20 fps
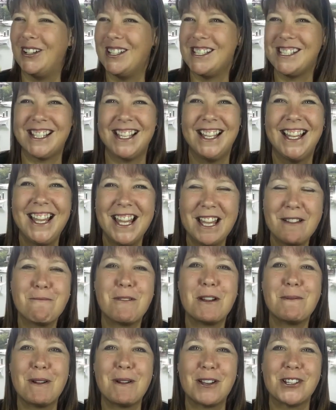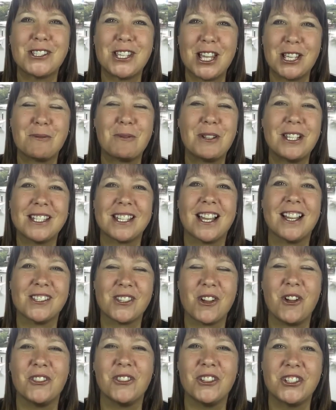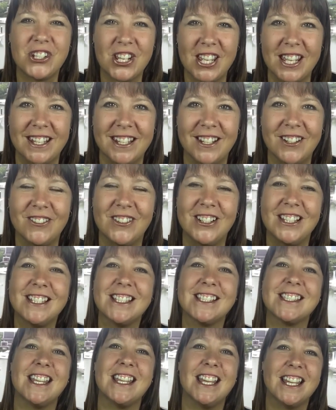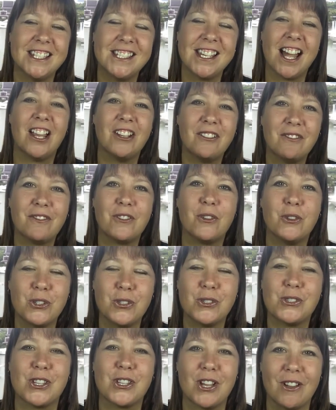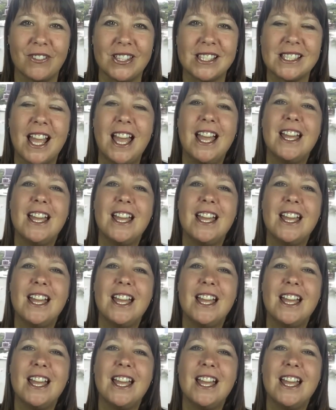It pretty much says what it does on the tin, really, doesn't it? A done-for-you service.